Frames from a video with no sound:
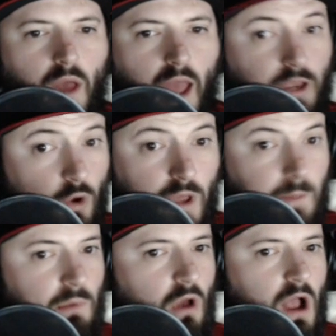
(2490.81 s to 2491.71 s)
And don't get
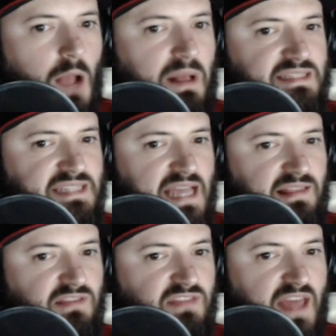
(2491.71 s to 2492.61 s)
me wrong, I'm not saying
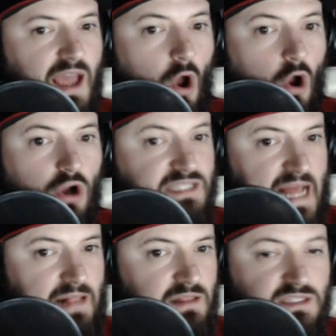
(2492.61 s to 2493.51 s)
that they aren't
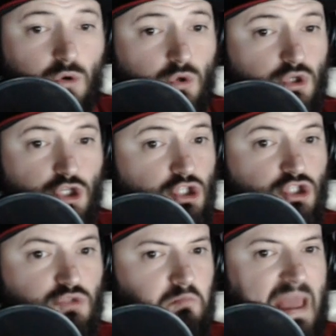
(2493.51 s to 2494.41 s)
talented or
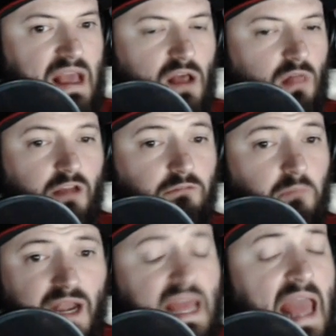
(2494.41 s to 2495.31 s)
shouldn't make a lot of
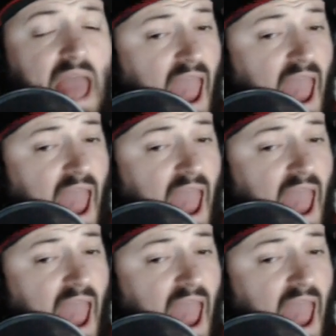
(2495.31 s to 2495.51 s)
money,